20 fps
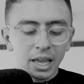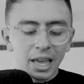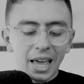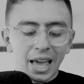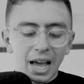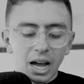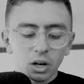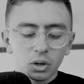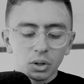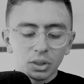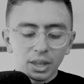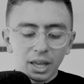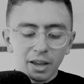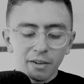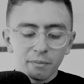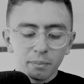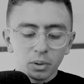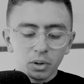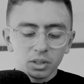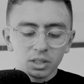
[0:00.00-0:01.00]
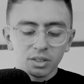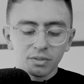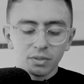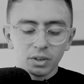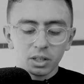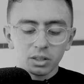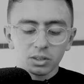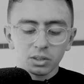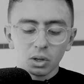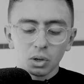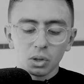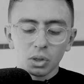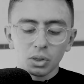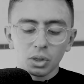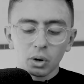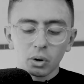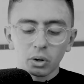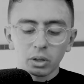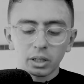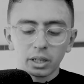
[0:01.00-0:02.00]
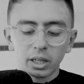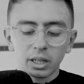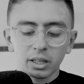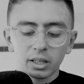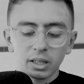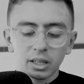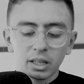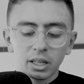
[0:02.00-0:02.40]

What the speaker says: How could they have persevered so thoroughly